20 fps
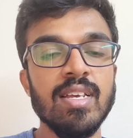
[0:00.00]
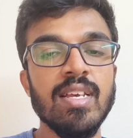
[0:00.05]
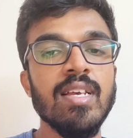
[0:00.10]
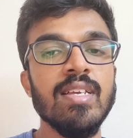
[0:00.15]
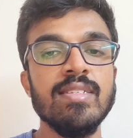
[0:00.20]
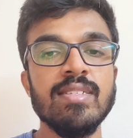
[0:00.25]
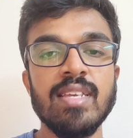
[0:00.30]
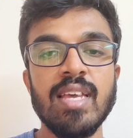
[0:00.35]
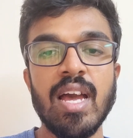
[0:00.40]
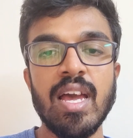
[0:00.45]

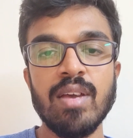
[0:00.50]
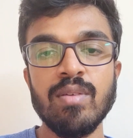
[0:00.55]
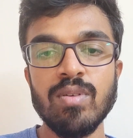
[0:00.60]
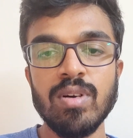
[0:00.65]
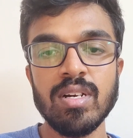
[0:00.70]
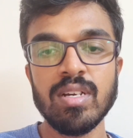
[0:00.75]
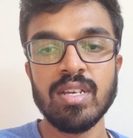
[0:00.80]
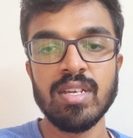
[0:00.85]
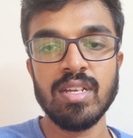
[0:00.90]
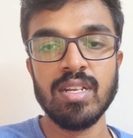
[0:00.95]
see, I
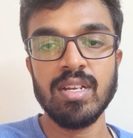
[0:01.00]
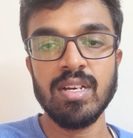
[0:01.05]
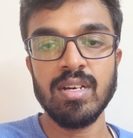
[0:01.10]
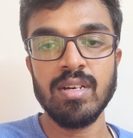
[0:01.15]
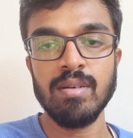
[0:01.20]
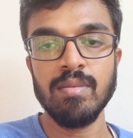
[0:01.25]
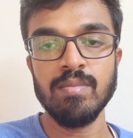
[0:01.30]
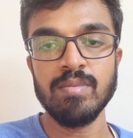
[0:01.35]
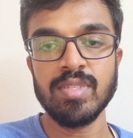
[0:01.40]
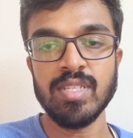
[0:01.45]
work in
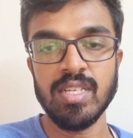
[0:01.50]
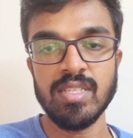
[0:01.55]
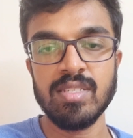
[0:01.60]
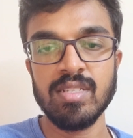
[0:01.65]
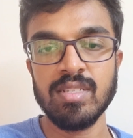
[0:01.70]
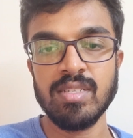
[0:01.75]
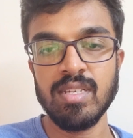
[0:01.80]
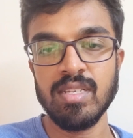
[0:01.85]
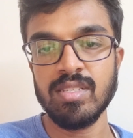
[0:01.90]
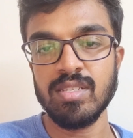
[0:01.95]
a such
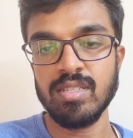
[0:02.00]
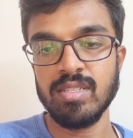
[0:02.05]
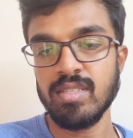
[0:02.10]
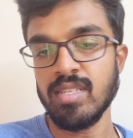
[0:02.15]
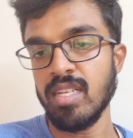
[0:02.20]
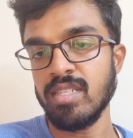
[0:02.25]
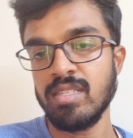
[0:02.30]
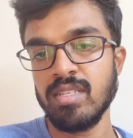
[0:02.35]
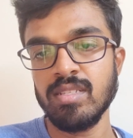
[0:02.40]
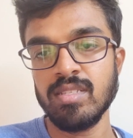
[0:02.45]

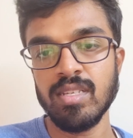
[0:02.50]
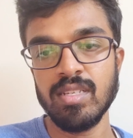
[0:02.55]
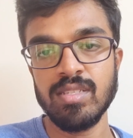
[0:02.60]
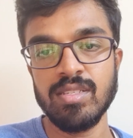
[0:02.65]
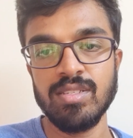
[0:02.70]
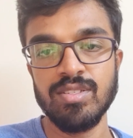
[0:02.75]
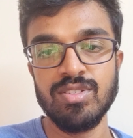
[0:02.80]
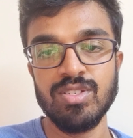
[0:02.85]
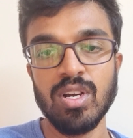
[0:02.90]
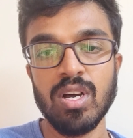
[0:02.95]
and
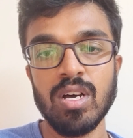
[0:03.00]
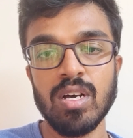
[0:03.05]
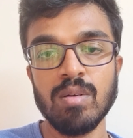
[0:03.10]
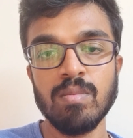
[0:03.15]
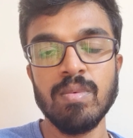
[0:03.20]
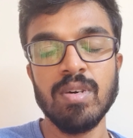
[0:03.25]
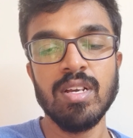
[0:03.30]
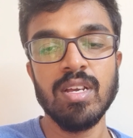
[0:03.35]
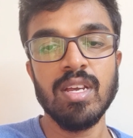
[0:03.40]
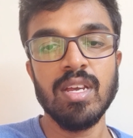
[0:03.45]
such
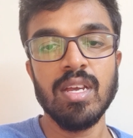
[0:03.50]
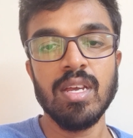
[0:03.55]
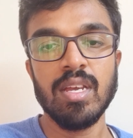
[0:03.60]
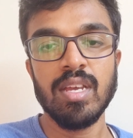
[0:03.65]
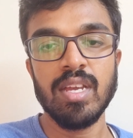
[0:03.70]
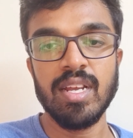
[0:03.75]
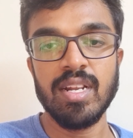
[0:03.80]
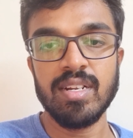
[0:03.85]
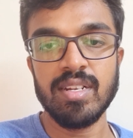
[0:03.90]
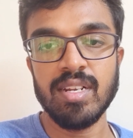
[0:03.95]
job,
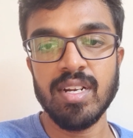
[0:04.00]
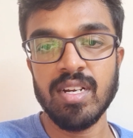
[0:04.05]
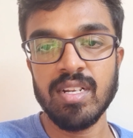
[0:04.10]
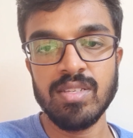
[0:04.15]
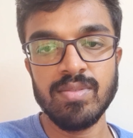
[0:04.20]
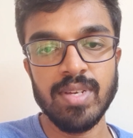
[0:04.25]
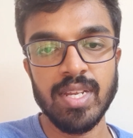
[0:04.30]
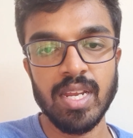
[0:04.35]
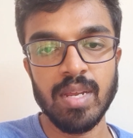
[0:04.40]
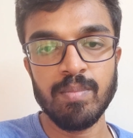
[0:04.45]
internet
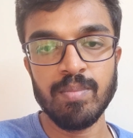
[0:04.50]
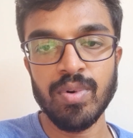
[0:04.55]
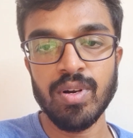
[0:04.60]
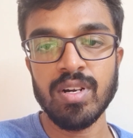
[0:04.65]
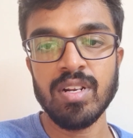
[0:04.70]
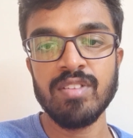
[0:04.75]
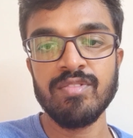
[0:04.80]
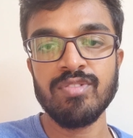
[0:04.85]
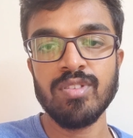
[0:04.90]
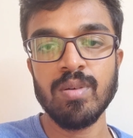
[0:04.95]
is very
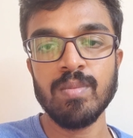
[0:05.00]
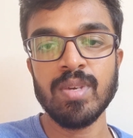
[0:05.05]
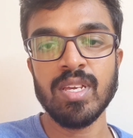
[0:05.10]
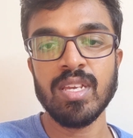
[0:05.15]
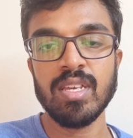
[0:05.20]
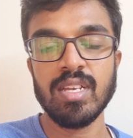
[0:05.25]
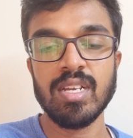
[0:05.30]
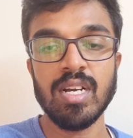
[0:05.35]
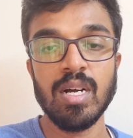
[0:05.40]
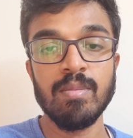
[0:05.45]
important for
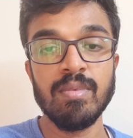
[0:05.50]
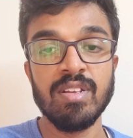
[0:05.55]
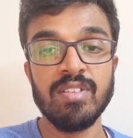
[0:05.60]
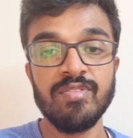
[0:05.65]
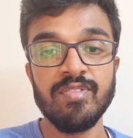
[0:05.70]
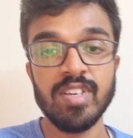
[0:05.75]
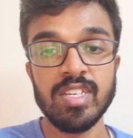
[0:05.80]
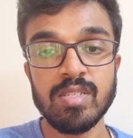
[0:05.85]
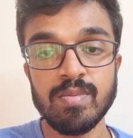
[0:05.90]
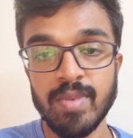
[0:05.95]
me, come and
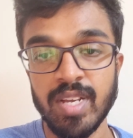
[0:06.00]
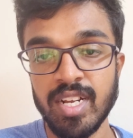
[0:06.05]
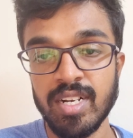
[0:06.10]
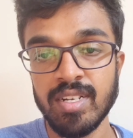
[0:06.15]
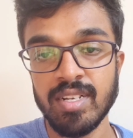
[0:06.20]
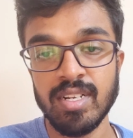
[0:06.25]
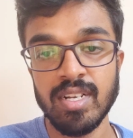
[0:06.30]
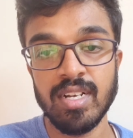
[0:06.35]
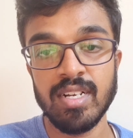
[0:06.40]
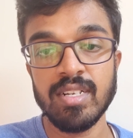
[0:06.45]
fix my
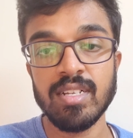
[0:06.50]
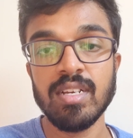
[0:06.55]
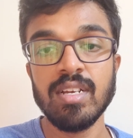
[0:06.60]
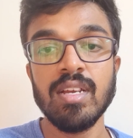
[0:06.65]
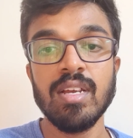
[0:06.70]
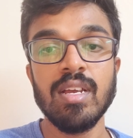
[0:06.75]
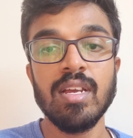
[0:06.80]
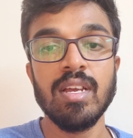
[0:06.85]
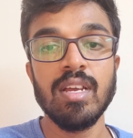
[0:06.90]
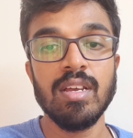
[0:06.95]
internet.
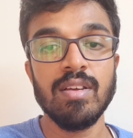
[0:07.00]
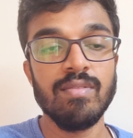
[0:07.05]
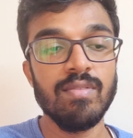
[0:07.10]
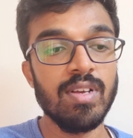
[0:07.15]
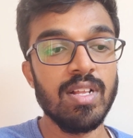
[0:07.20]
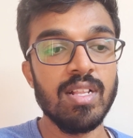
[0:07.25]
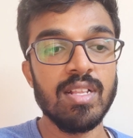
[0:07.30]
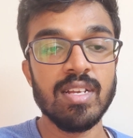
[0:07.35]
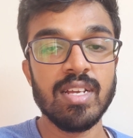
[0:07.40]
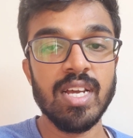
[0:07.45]

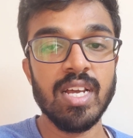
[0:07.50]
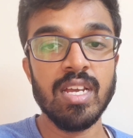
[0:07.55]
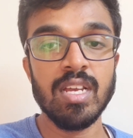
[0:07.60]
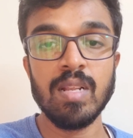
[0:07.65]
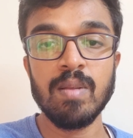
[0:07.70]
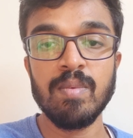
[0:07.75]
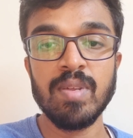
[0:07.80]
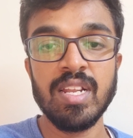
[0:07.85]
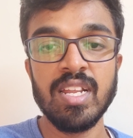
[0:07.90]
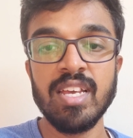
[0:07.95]
Well, the guy
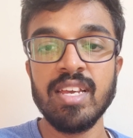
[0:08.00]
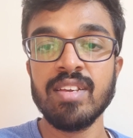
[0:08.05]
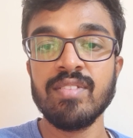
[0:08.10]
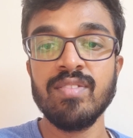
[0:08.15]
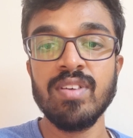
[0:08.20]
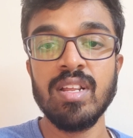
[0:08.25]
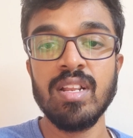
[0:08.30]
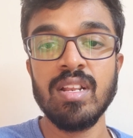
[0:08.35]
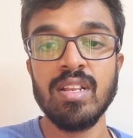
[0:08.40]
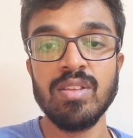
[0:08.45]
will be like,
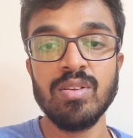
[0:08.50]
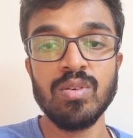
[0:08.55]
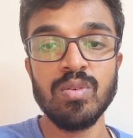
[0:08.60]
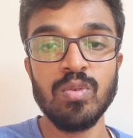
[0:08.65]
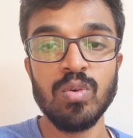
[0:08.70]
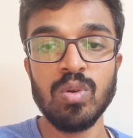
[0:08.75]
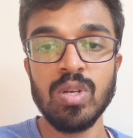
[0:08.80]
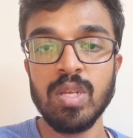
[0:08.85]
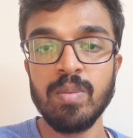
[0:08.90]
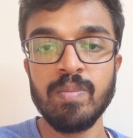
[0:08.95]
well,
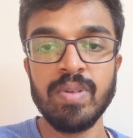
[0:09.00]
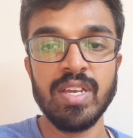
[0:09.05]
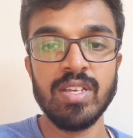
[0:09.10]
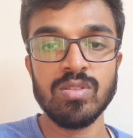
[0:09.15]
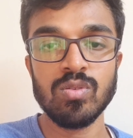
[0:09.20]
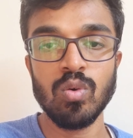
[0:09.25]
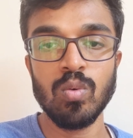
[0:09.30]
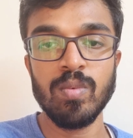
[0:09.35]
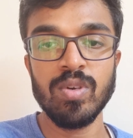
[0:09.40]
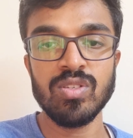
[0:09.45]
you only pay
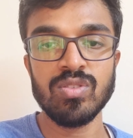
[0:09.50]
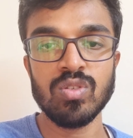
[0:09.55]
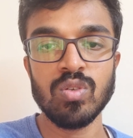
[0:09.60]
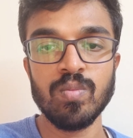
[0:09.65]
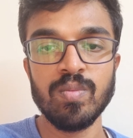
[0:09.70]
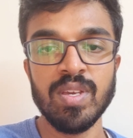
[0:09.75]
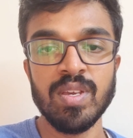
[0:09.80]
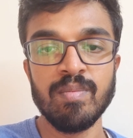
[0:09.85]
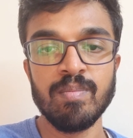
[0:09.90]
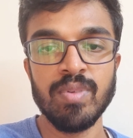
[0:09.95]
so much to
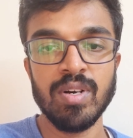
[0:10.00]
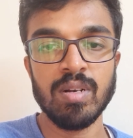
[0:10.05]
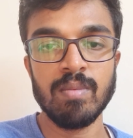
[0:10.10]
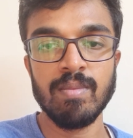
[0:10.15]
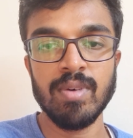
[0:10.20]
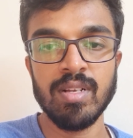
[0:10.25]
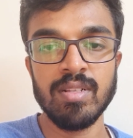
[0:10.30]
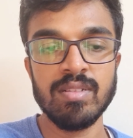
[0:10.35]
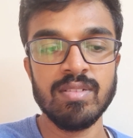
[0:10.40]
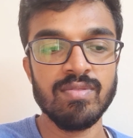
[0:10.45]
me per
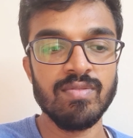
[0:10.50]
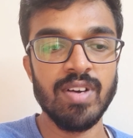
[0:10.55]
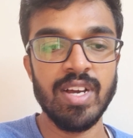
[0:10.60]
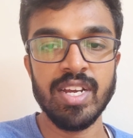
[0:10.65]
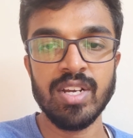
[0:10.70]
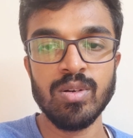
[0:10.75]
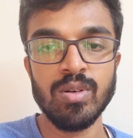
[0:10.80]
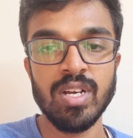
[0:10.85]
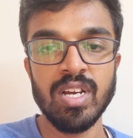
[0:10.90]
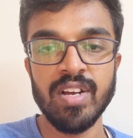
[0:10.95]
month,
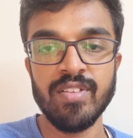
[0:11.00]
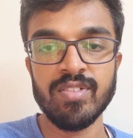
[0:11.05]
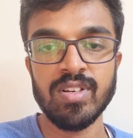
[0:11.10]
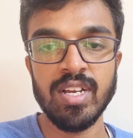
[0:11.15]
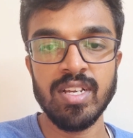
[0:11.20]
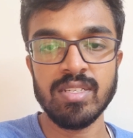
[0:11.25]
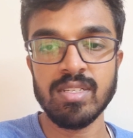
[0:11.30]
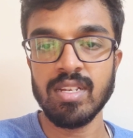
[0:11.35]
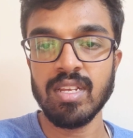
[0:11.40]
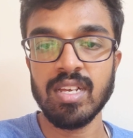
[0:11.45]
why do I have to
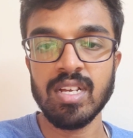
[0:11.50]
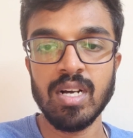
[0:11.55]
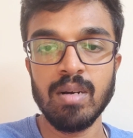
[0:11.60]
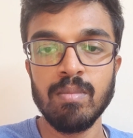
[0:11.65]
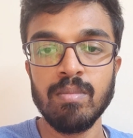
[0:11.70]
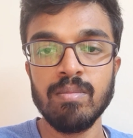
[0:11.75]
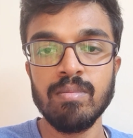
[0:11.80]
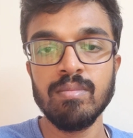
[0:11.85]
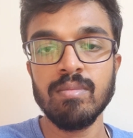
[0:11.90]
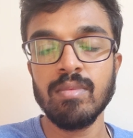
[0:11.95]
actually
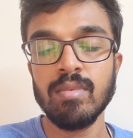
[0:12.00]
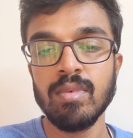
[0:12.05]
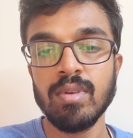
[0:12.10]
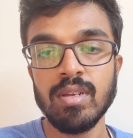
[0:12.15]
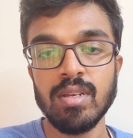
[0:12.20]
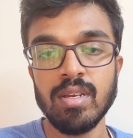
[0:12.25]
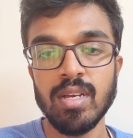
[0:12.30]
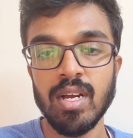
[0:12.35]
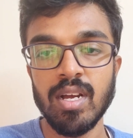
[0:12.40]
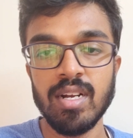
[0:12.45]
come
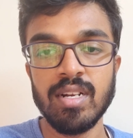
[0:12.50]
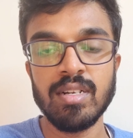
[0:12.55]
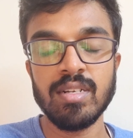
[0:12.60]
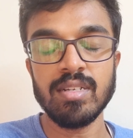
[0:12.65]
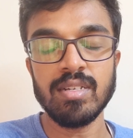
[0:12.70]
at